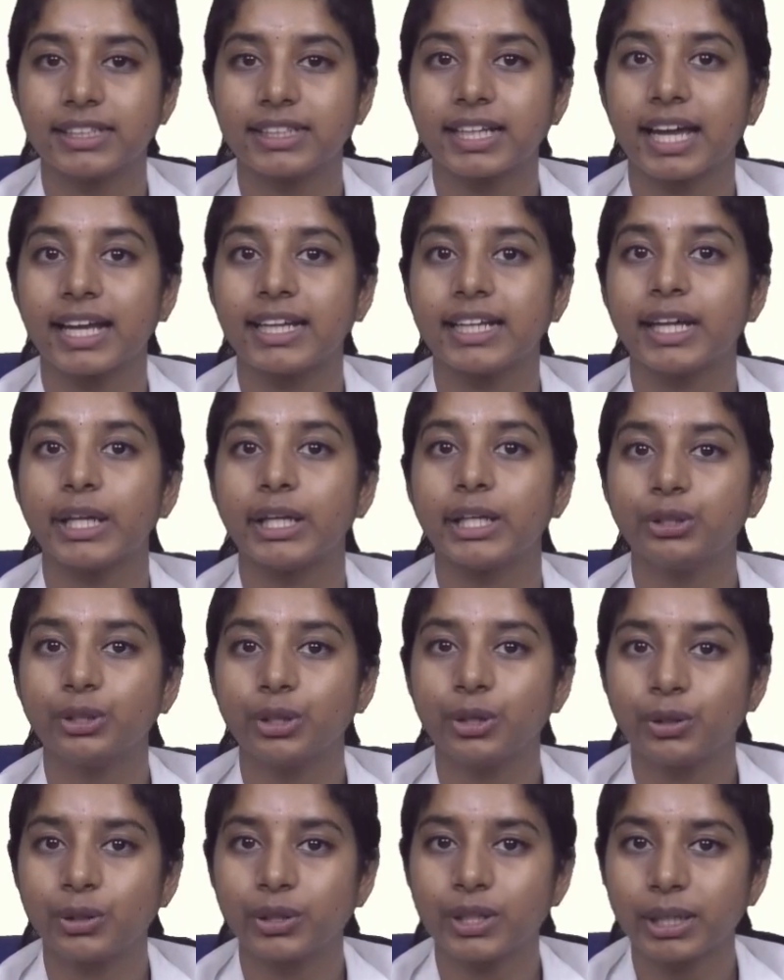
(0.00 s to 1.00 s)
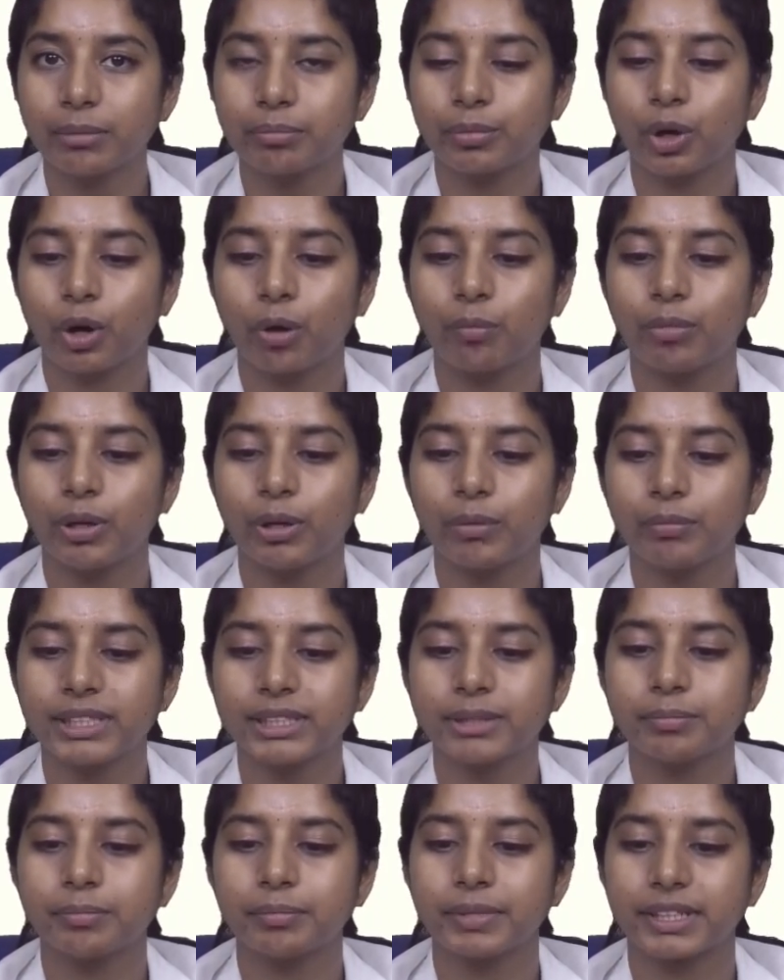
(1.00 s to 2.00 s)
that an endodontic problem
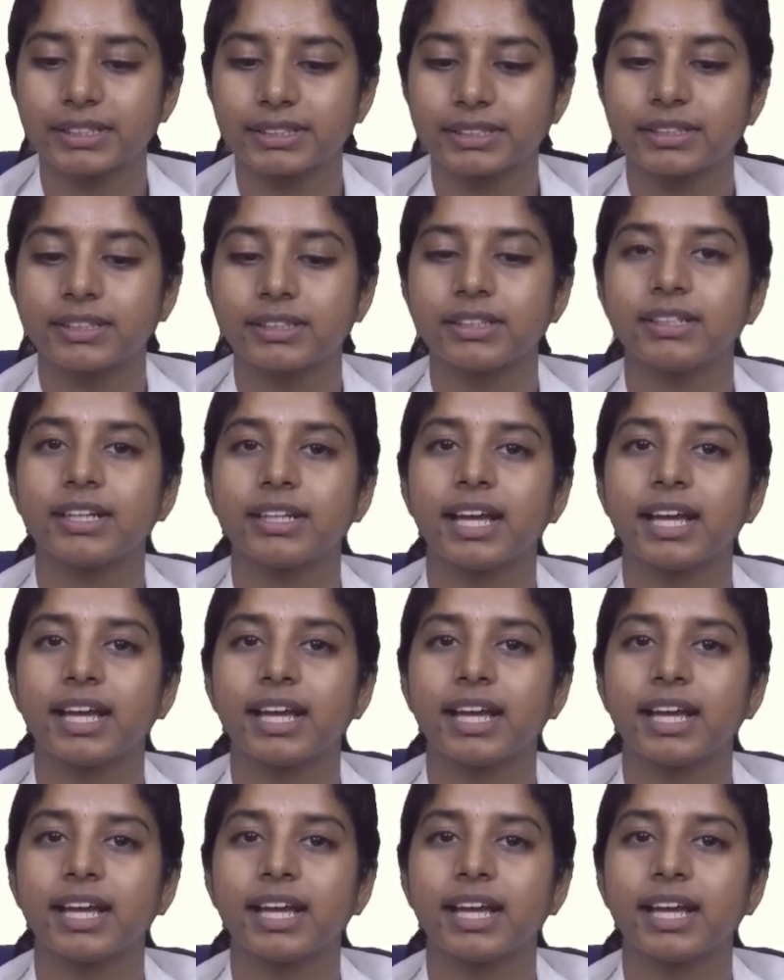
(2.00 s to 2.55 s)
is present